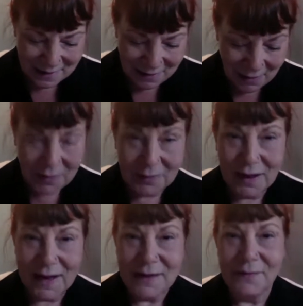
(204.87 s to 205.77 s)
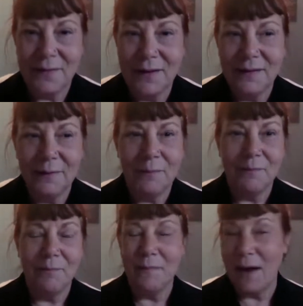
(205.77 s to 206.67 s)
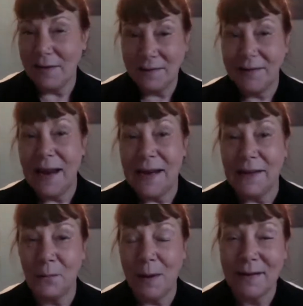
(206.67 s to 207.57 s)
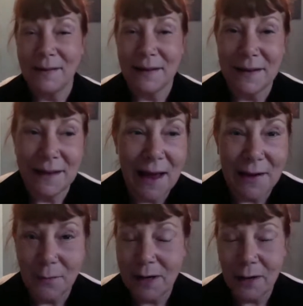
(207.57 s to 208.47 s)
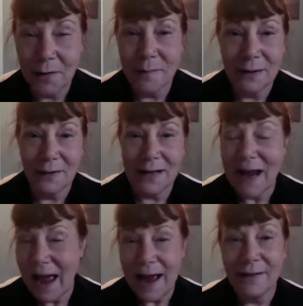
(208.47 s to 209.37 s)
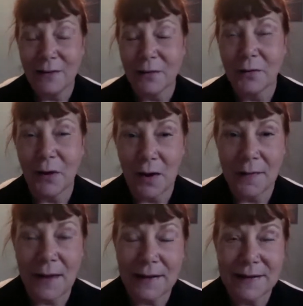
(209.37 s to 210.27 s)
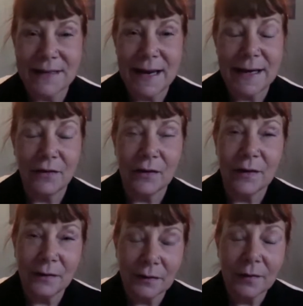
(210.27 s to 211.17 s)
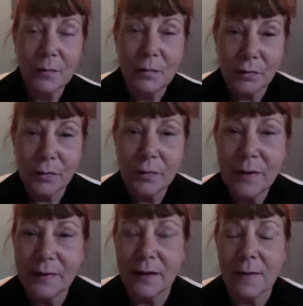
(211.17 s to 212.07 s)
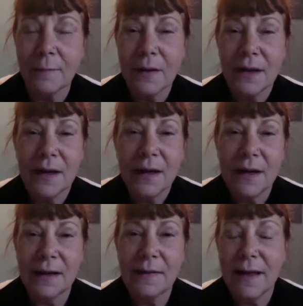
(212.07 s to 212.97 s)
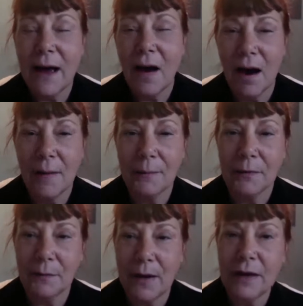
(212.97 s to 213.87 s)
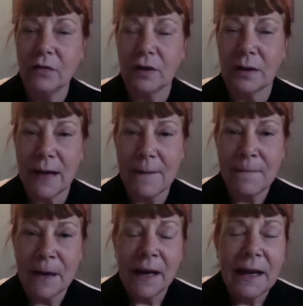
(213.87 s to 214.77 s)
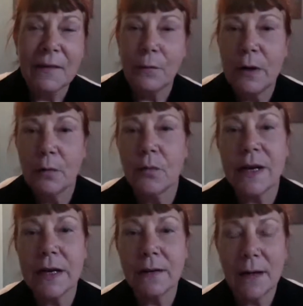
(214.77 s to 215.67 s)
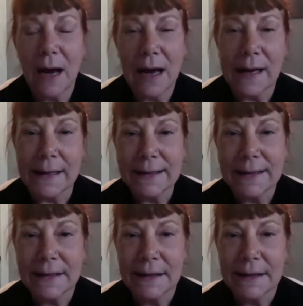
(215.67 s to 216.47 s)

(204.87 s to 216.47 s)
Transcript: all life is a stage, basically, and we are merely actors on that stage. And there's some truism in that observation that if we realize